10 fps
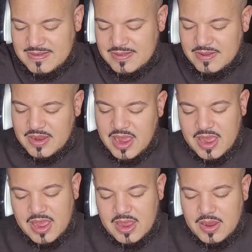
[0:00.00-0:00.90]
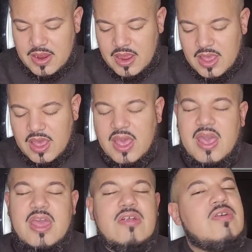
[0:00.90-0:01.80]

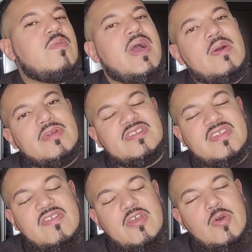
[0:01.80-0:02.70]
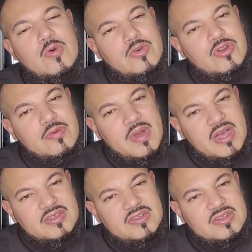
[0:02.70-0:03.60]
I don't know why I want to say the older
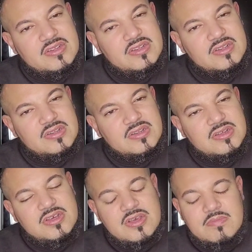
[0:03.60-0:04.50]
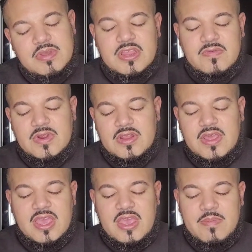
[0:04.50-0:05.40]
boxes. But
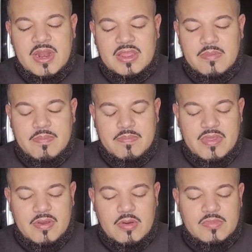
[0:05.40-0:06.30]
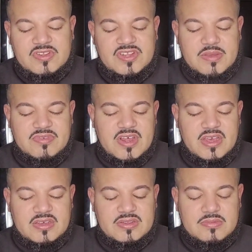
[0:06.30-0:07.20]
they came in like the almost the same
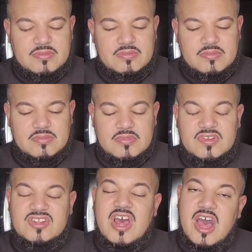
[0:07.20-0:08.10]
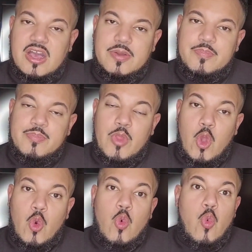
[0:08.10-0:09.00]
sock.
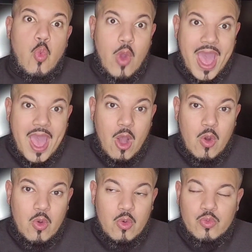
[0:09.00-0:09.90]
Wow.